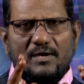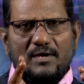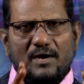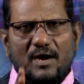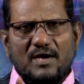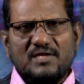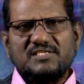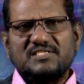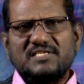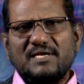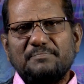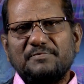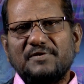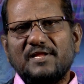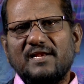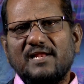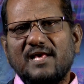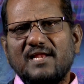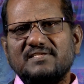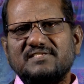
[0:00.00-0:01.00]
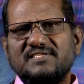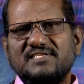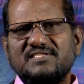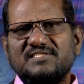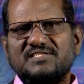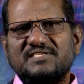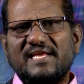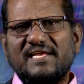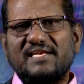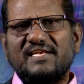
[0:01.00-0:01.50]
Concept
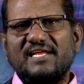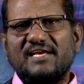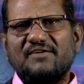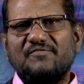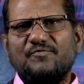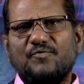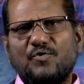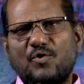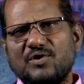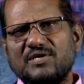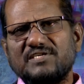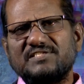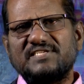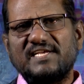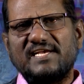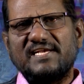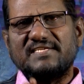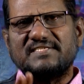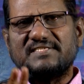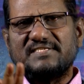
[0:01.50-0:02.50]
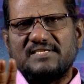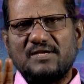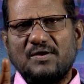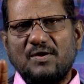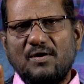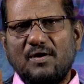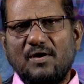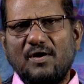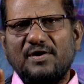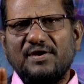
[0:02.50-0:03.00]
analysis technique focuses
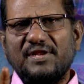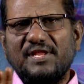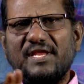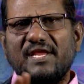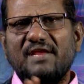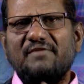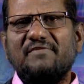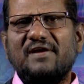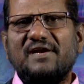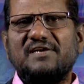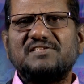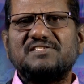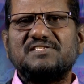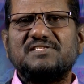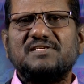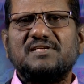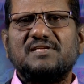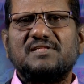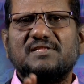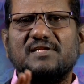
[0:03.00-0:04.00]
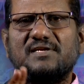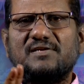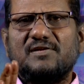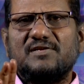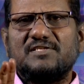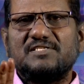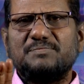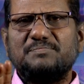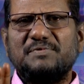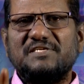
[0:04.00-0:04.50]
on events that
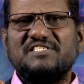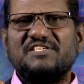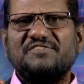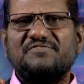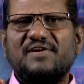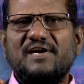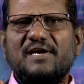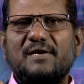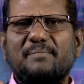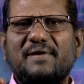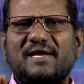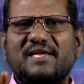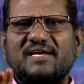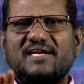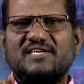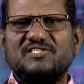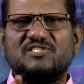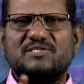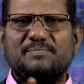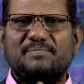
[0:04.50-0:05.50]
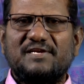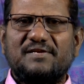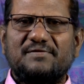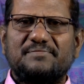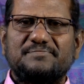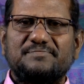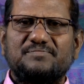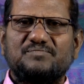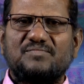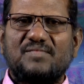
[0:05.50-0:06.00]
are specified by customer.
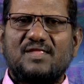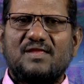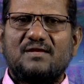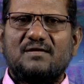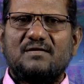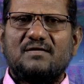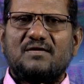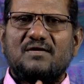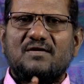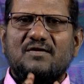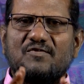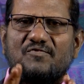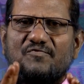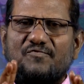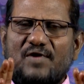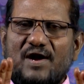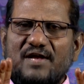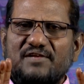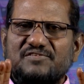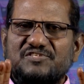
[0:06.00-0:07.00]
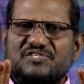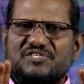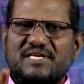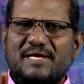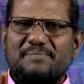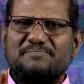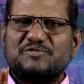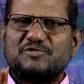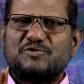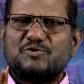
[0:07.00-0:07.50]
5
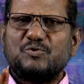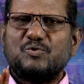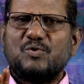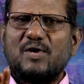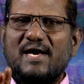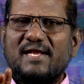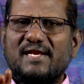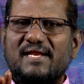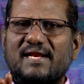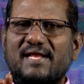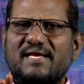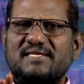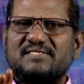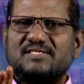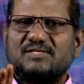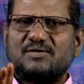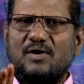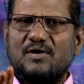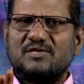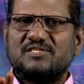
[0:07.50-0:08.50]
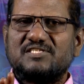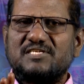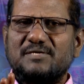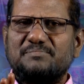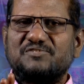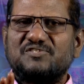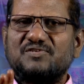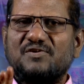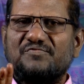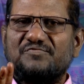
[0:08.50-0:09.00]
steps to analyze
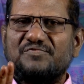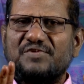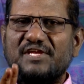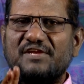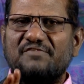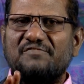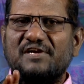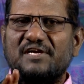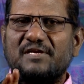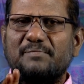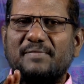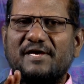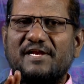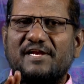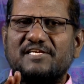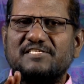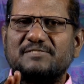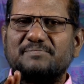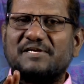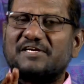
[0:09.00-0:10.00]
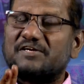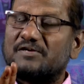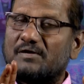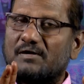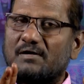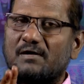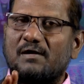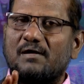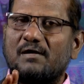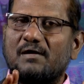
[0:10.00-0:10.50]
concepts of event management
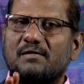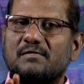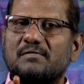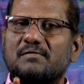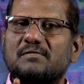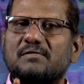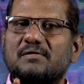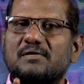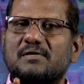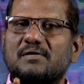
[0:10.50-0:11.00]
are